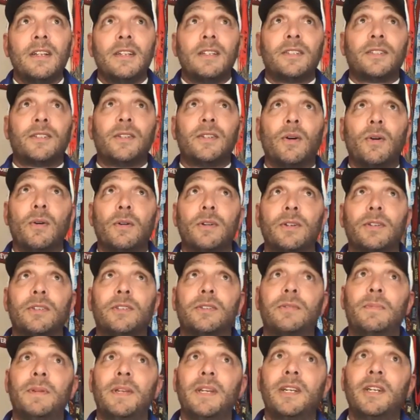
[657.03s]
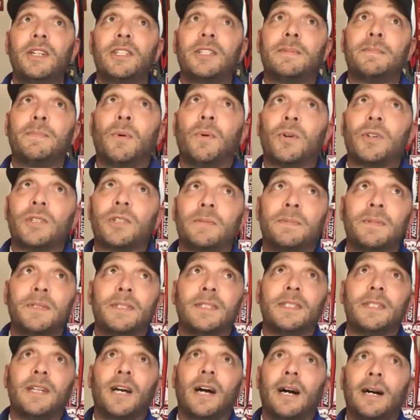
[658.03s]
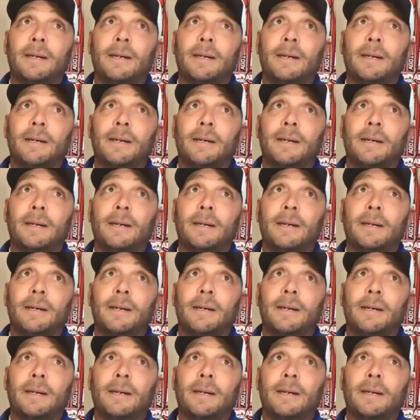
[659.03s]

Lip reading: So to be a good sportsman,